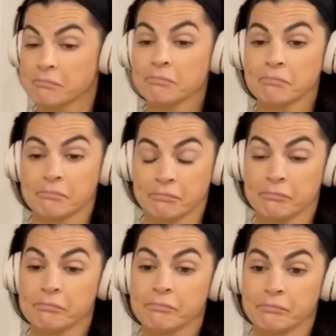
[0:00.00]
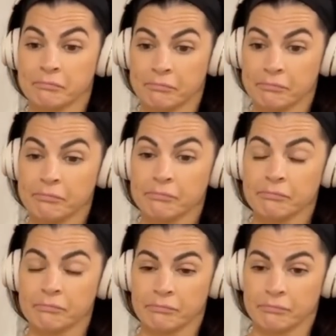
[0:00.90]

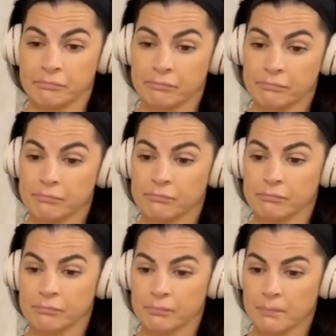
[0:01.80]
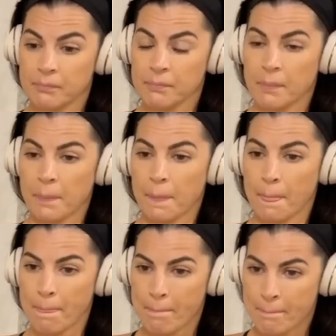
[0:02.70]

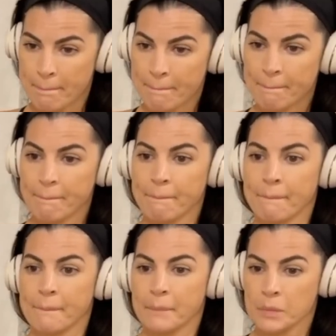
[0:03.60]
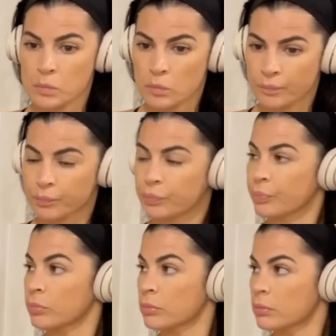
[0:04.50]

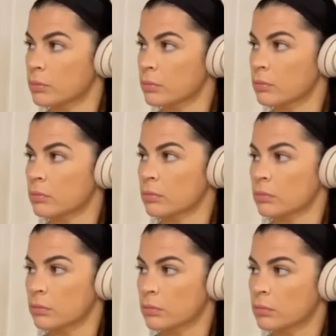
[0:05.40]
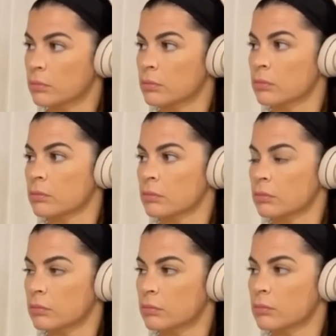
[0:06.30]

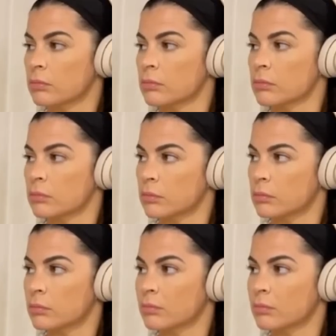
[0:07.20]
[no speech]